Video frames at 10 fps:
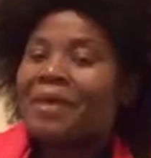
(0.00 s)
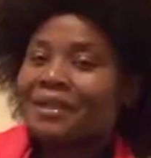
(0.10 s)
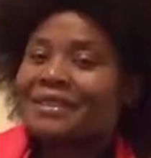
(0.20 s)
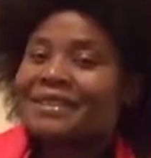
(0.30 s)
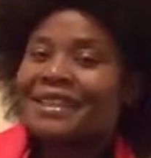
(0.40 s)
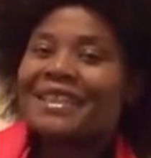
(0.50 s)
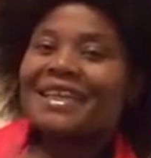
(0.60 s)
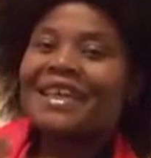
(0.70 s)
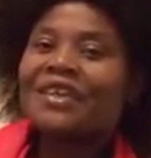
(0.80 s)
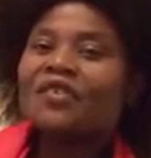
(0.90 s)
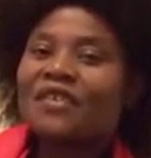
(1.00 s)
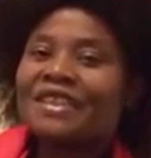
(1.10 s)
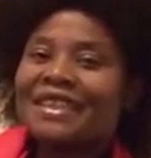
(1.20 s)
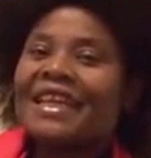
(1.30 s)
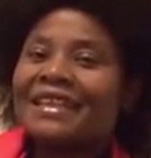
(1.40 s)
But at the end of
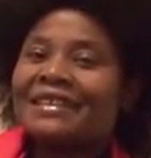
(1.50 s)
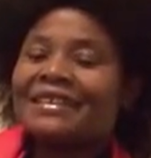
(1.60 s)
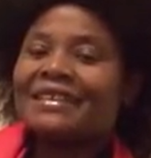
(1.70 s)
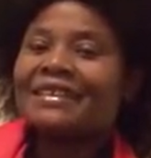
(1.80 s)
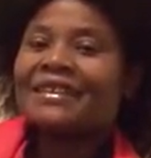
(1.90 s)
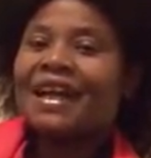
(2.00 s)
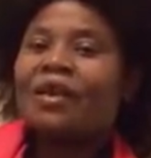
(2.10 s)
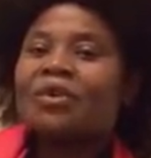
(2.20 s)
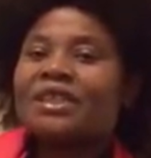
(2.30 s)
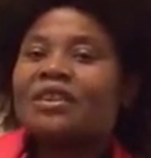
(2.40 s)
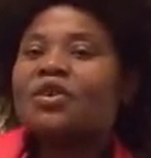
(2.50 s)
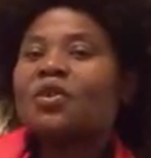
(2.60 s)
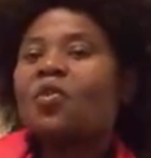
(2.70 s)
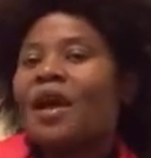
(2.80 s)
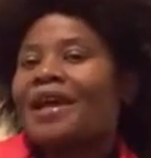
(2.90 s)
the day, I'll tell
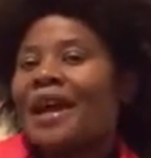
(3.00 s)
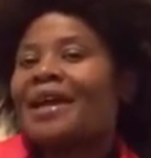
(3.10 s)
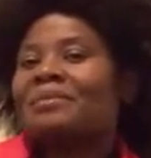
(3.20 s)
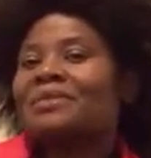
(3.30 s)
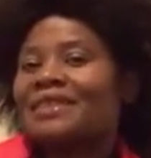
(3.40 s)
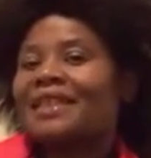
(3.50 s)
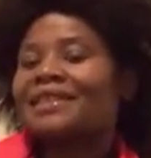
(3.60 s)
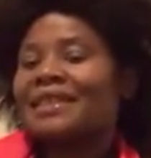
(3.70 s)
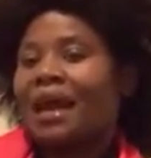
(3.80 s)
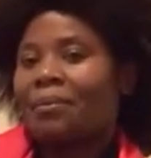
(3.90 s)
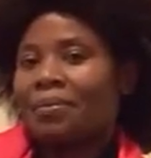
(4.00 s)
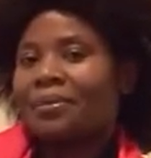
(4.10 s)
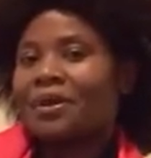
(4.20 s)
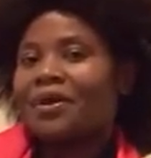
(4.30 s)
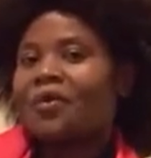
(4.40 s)
you why I'm standing up.
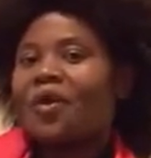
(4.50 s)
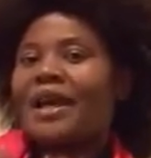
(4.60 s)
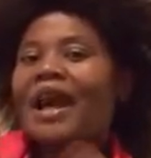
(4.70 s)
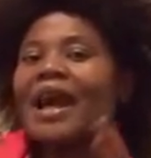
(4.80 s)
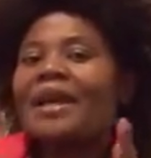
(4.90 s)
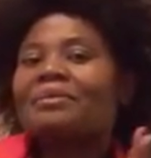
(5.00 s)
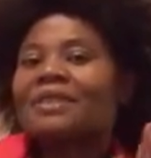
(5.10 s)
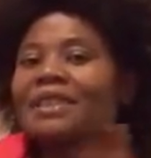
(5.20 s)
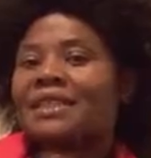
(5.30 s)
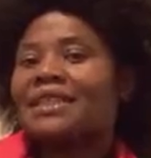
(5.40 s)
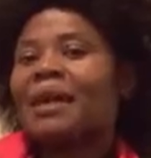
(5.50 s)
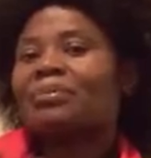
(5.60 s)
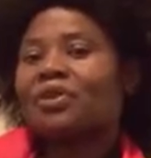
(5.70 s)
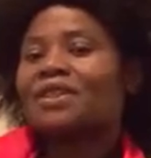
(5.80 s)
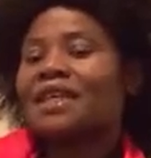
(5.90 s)
Why I am standing
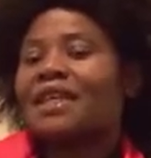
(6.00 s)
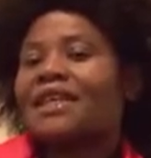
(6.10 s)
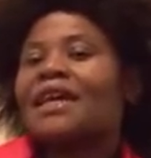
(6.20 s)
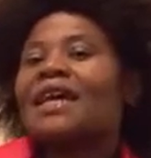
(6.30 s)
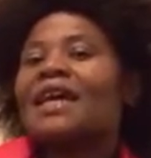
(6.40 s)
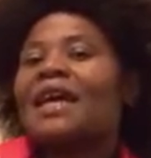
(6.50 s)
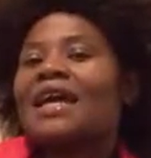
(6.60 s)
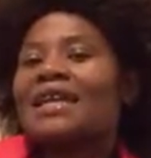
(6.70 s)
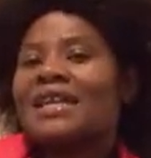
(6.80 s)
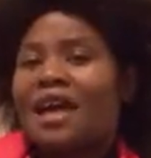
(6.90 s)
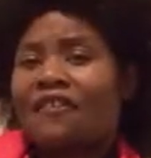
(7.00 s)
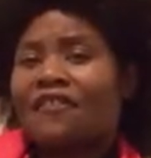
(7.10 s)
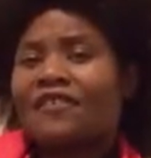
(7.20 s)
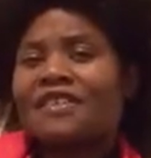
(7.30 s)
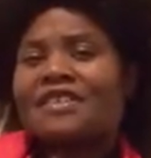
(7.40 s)
up to say
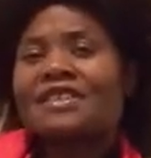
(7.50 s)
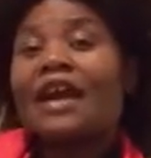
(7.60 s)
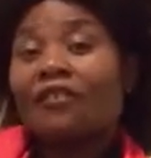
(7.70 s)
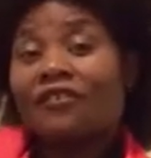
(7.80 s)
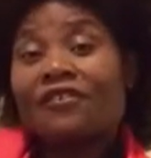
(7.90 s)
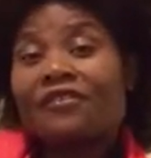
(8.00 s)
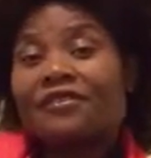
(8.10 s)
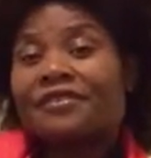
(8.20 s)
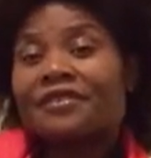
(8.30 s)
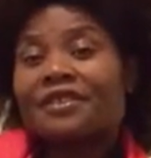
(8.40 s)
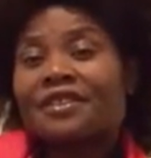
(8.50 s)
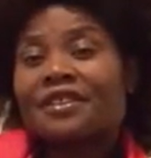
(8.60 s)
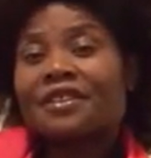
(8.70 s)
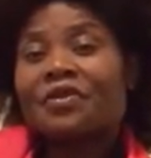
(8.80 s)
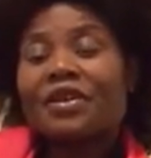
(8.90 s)
enough is enough.
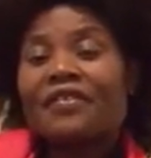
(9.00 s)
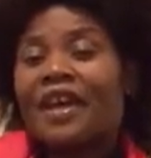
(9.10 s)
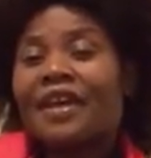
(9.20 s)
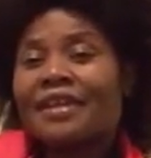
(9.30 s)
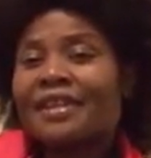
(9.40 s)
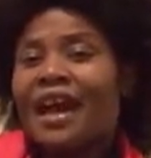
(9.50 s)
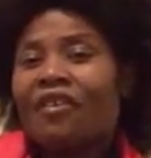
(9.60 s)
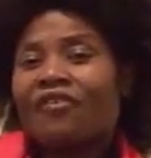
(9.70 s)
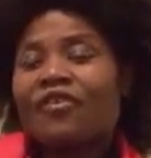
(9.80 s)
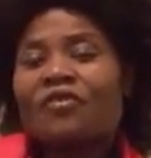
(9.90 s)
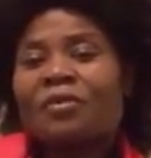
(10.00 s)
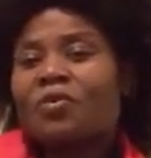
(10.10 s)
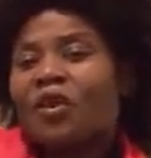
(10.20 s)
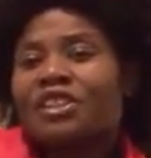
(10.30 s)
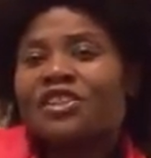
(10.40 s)
We've had enough. We've
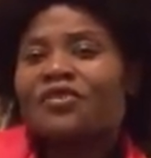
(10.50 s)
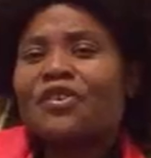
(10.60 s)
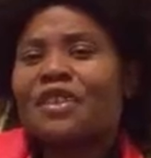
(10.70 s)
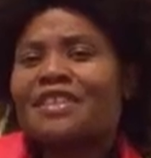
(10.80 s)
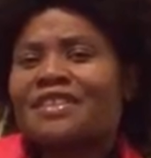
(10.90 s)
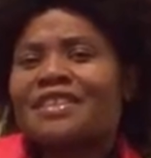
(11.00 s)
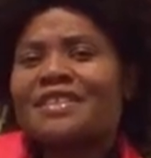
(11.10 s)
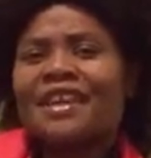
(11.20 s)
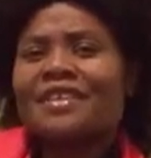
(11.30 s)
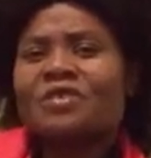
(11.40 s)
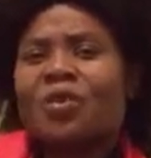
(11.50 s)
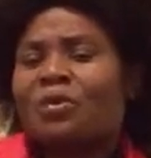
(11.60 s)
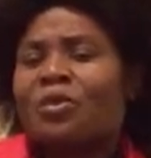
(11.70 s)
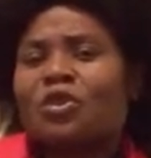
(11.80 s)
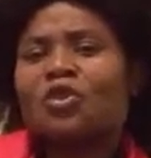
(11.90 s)
been watching for 36 years.
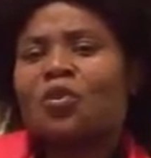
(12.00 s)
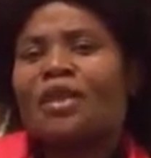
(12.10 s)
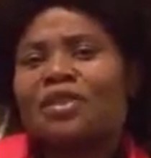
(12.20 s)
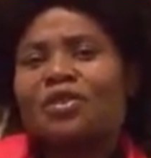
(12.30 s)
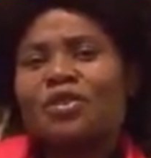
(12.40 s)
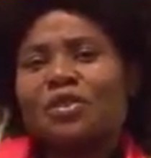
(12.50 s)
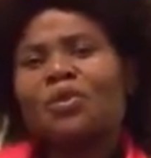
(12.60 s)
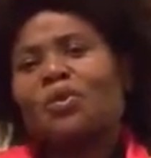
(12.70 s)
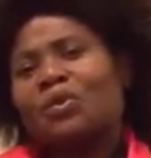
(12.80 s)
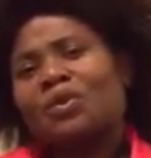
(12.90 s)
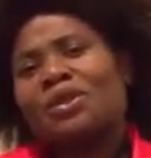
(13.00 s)
What more do you want us to do?